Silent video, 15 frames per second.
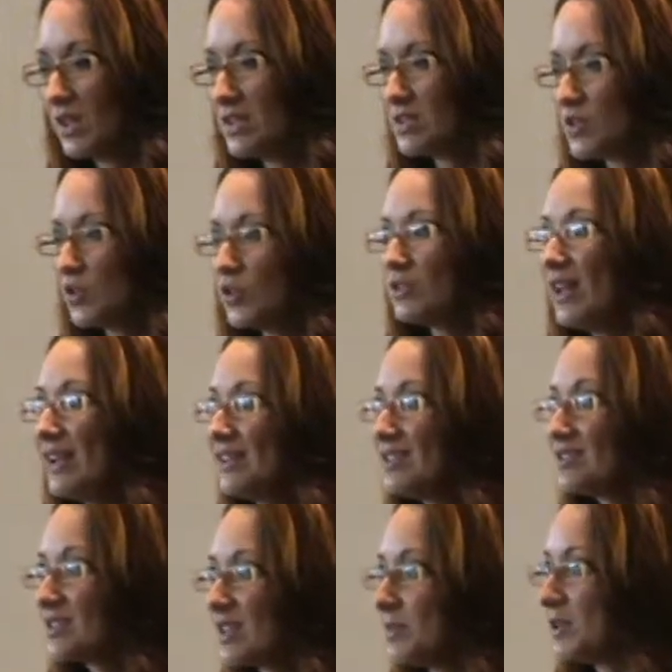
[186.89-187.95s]
So your length
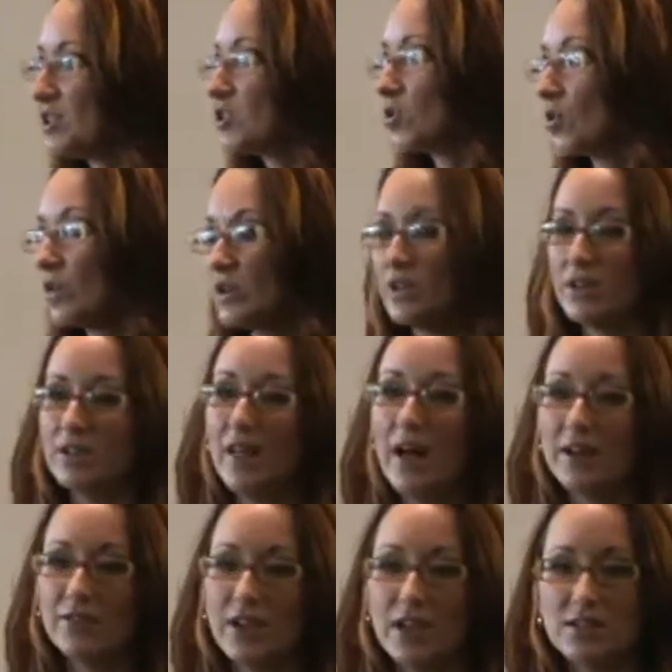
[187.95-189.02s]
is going to be shorter in a
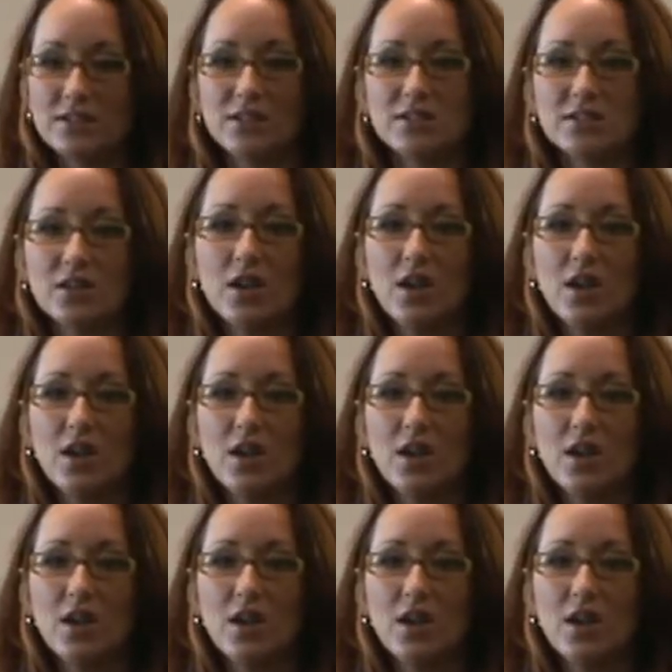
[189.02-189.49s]
lot of cases.